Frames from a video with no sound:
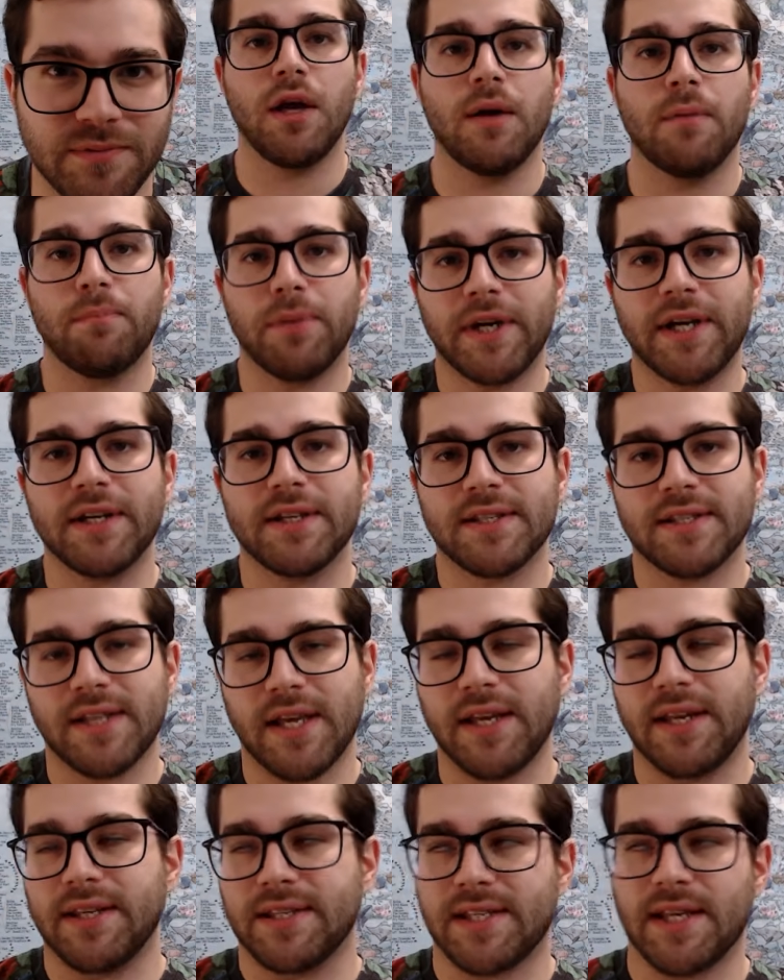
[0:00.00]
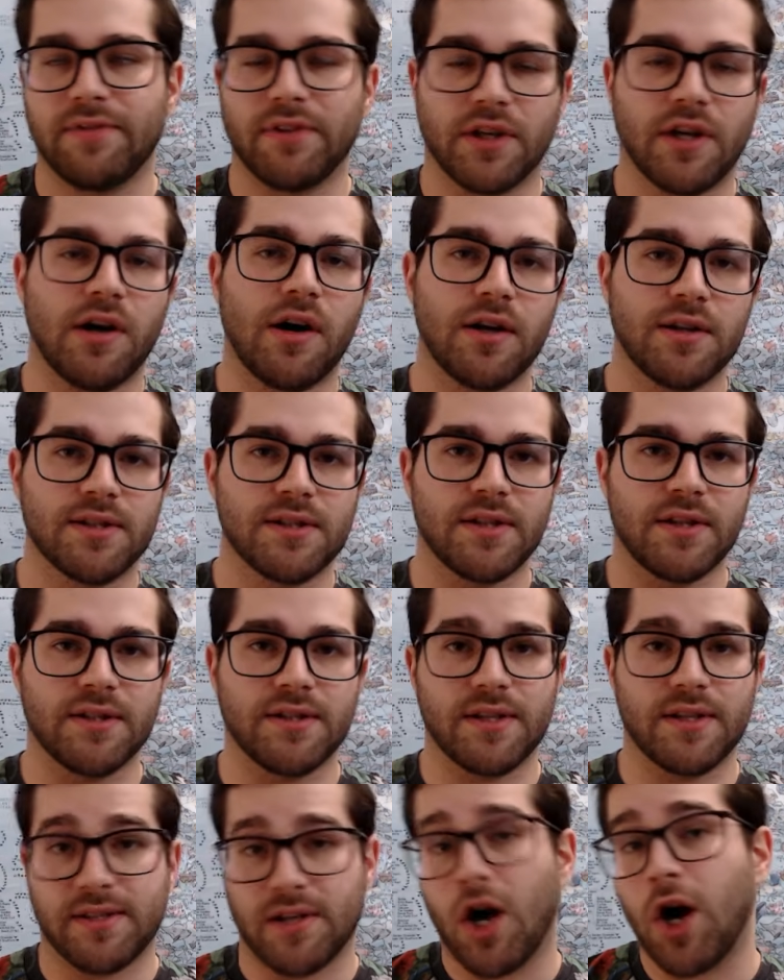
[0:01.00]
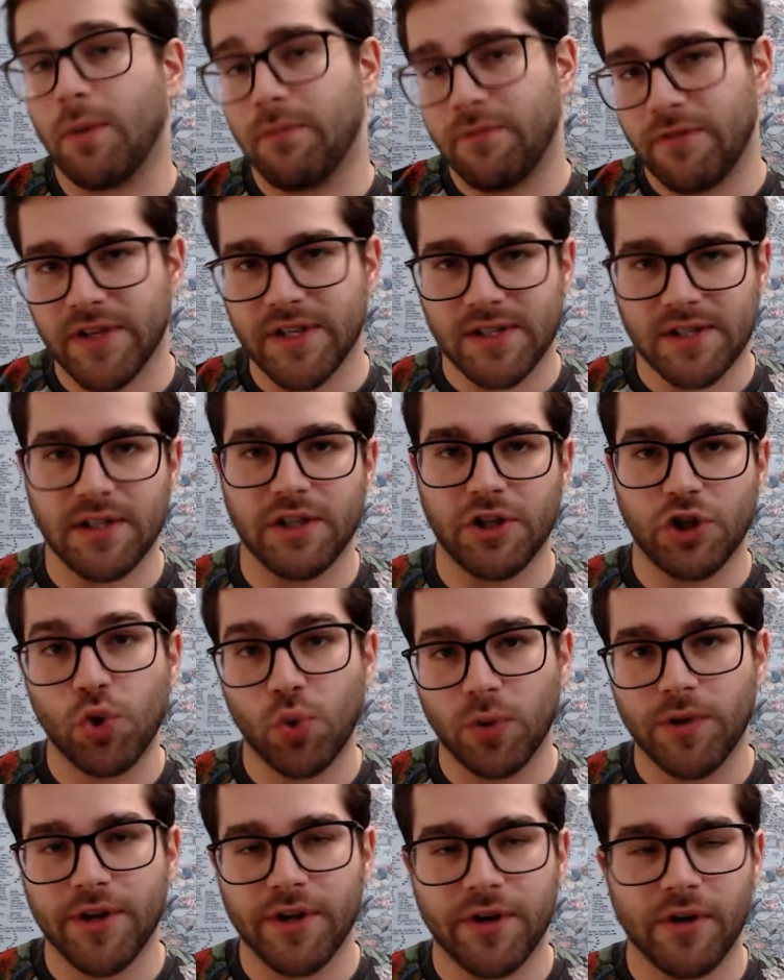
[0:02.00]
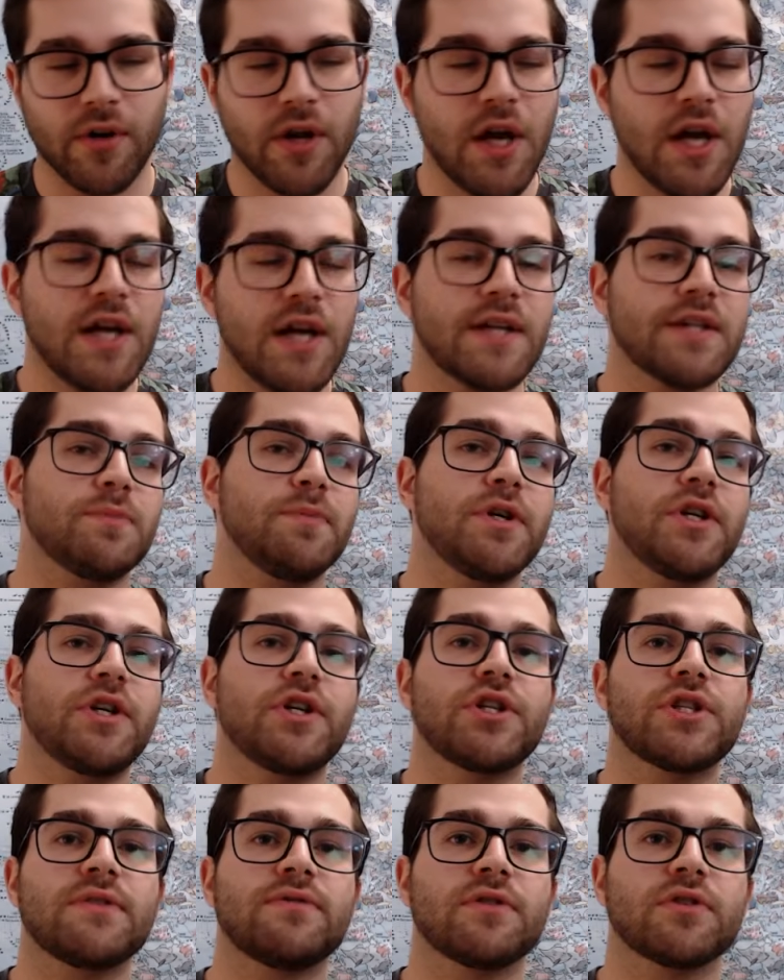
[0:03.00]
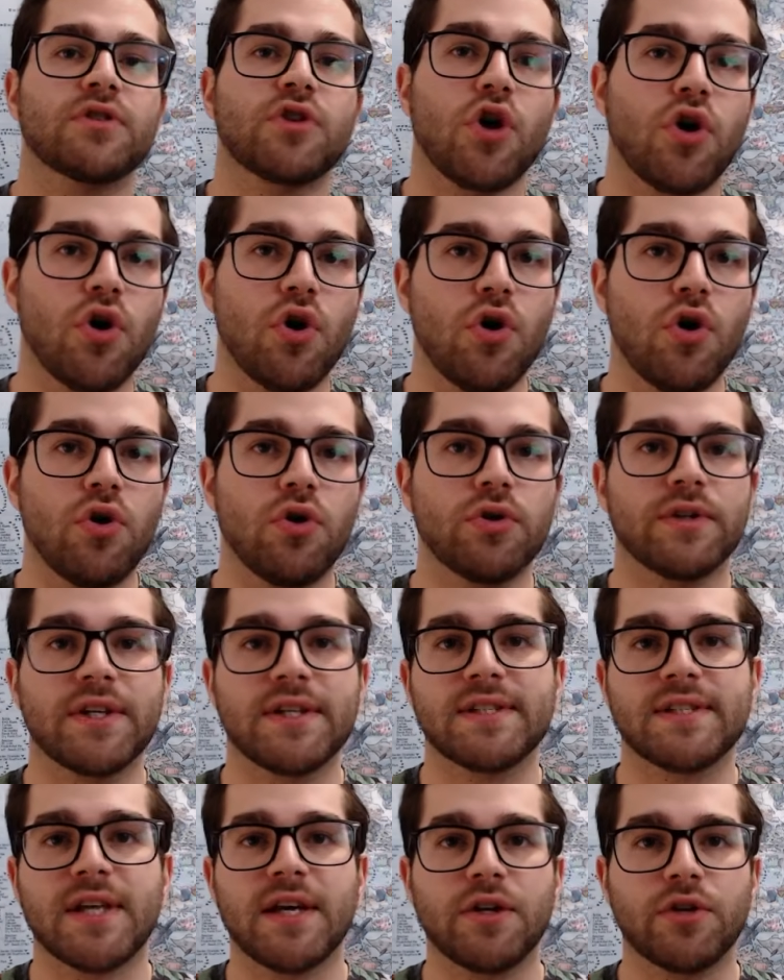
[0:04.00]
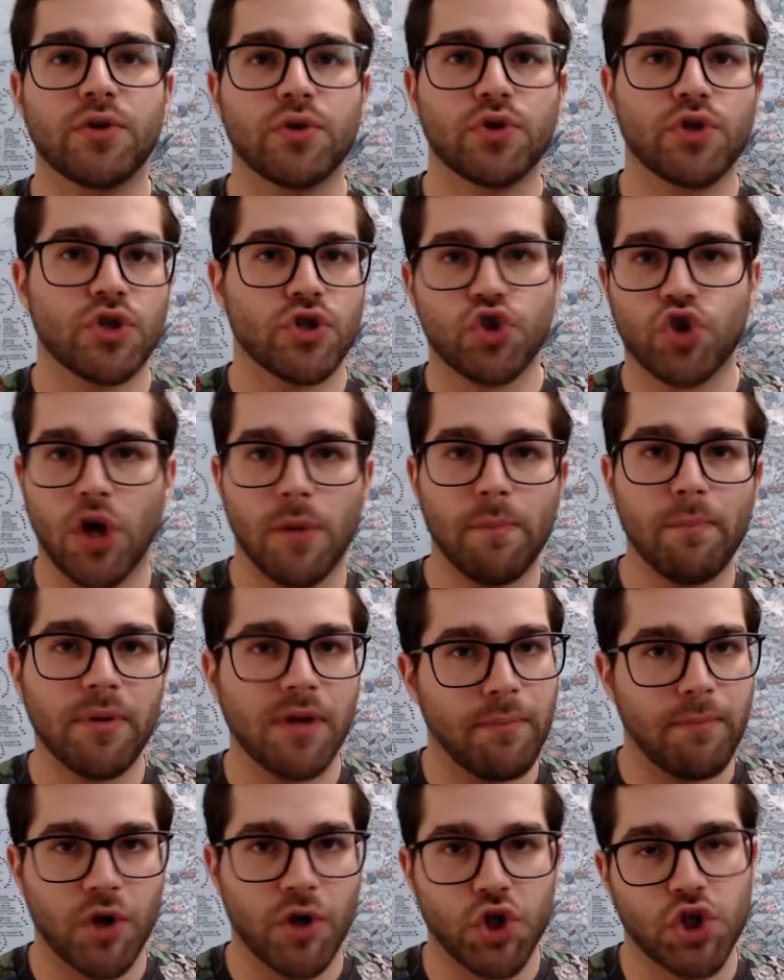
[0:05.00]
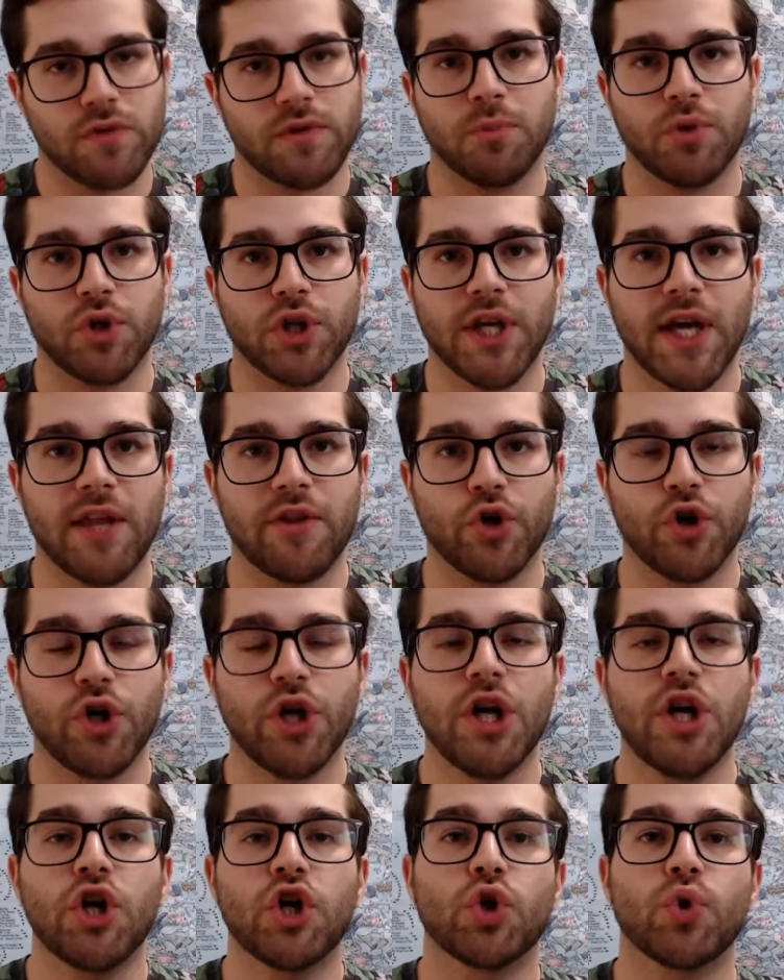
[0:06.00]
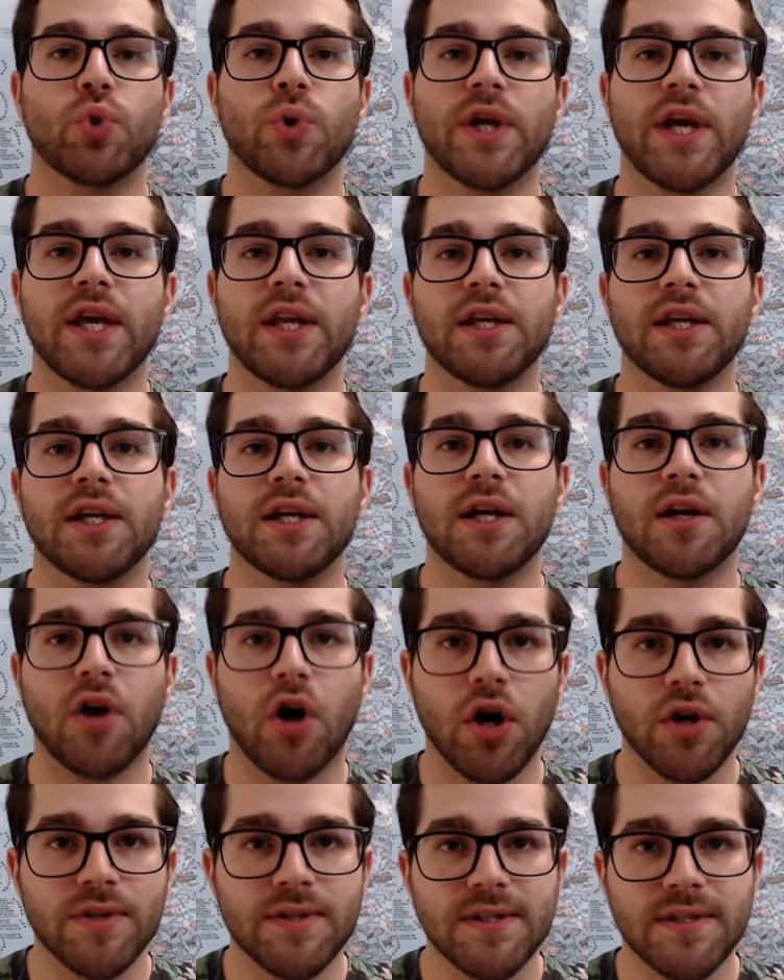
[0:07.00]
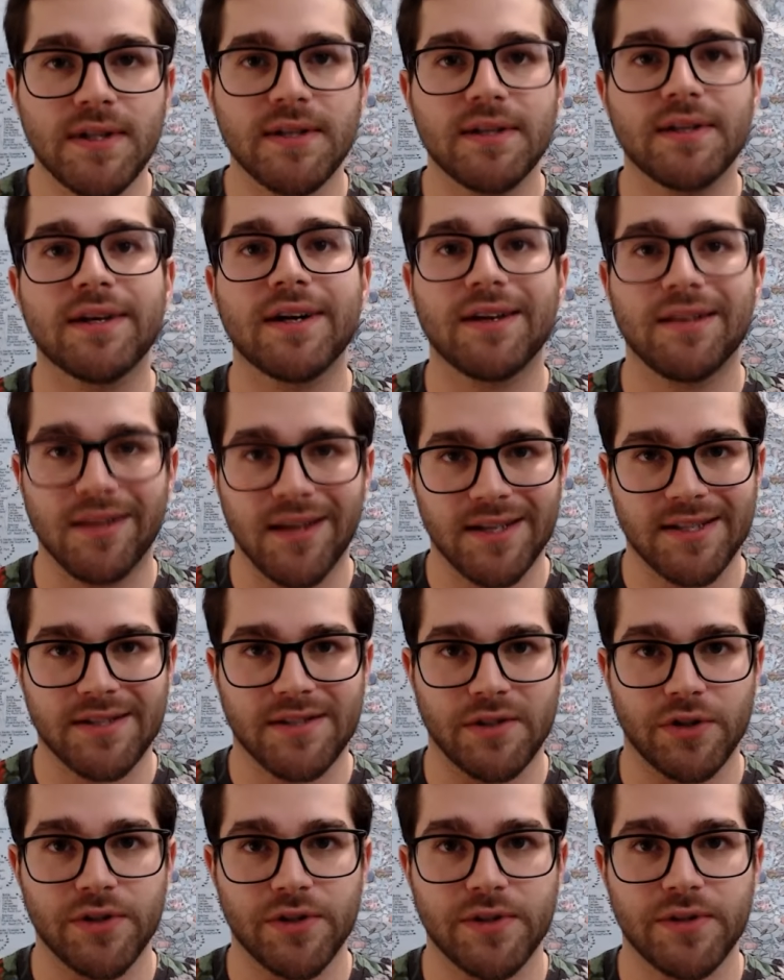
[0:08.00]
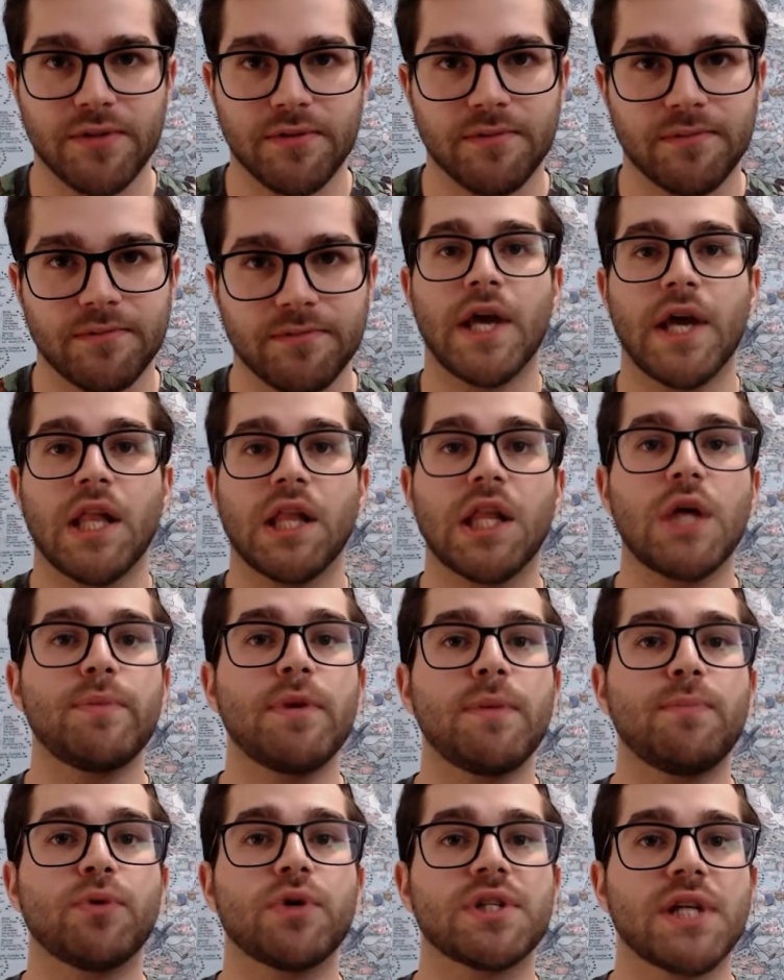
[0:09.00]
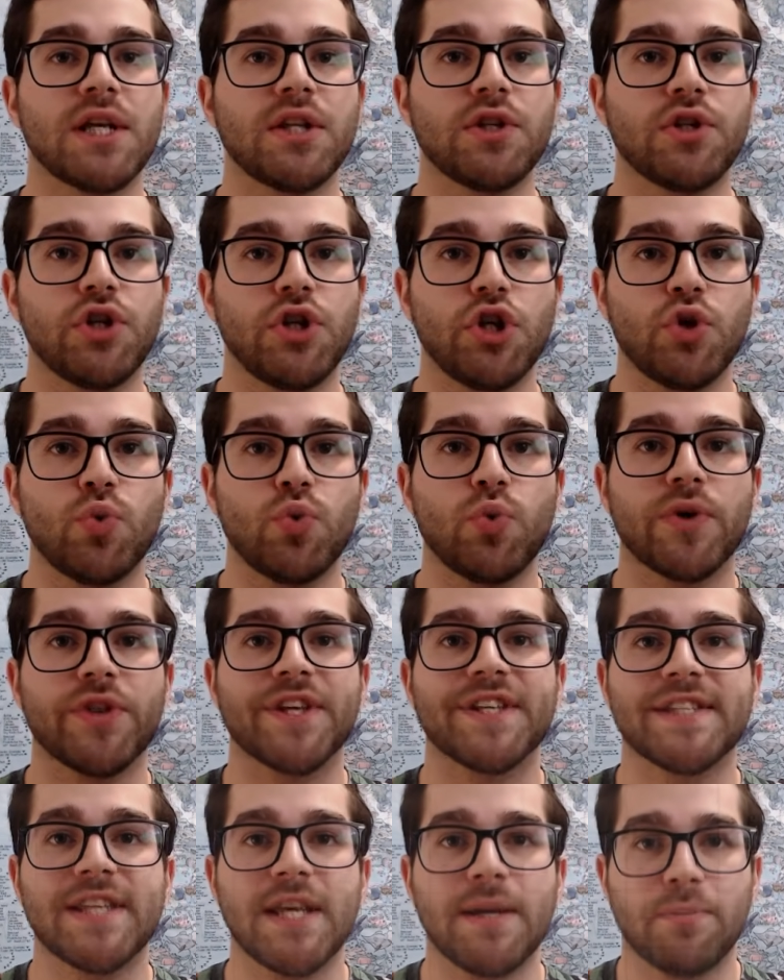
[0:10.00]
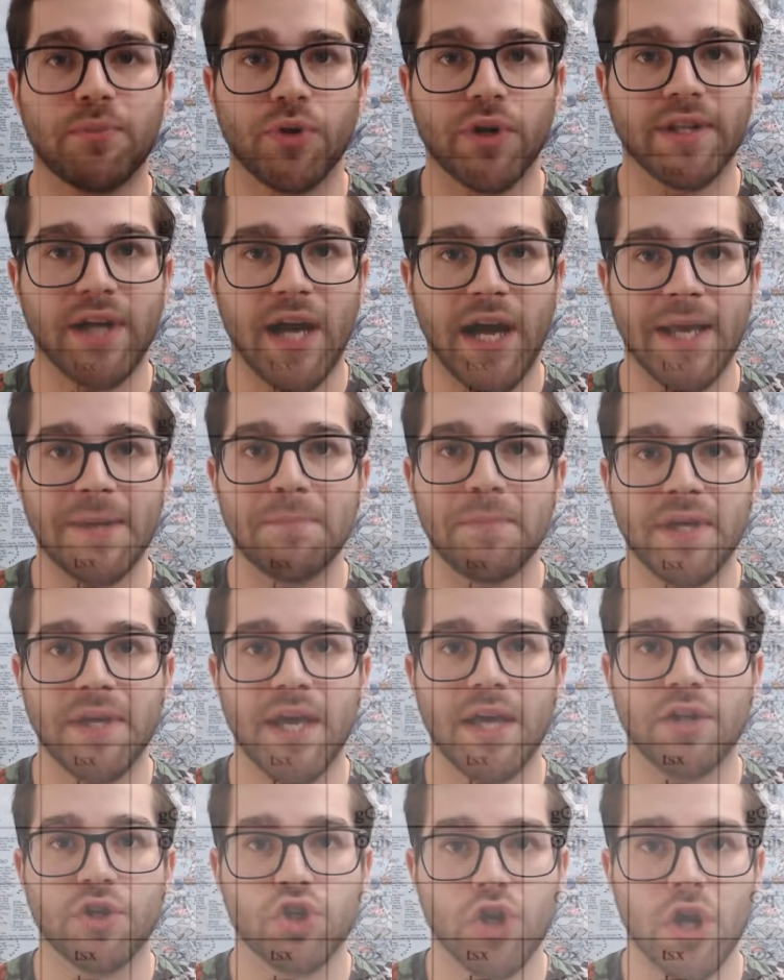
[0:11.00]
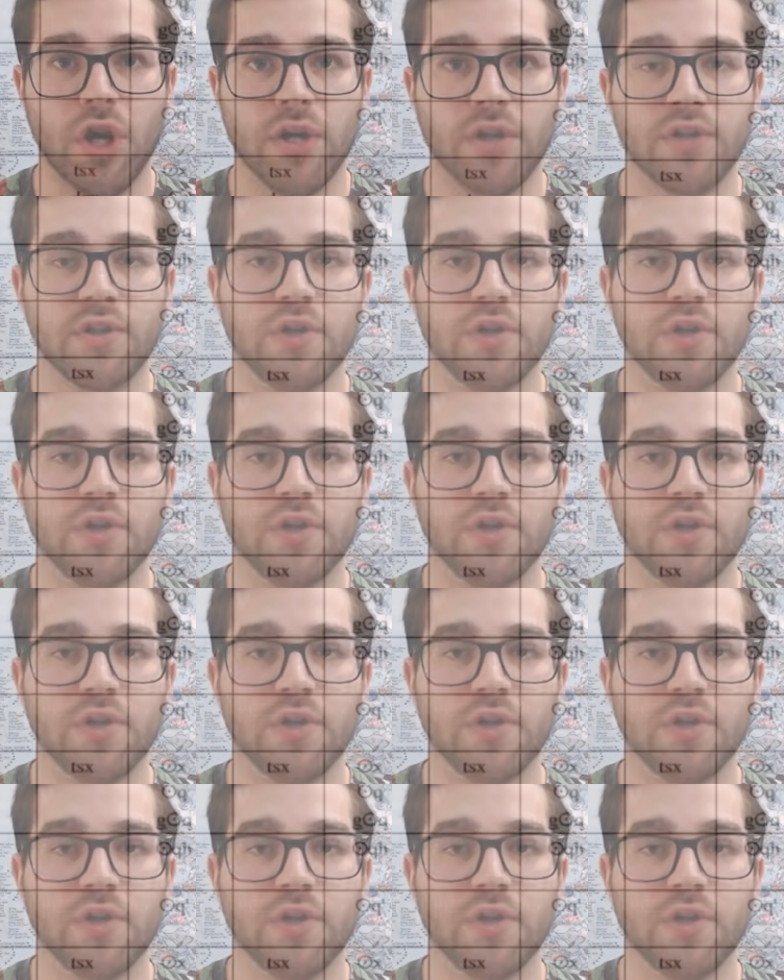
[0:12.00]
Because 87 consonants is obviously too little, speakers of Xoon decided to just jumble a bunch of them together, creating consonant clusters. Let me present you with a separate IPA chart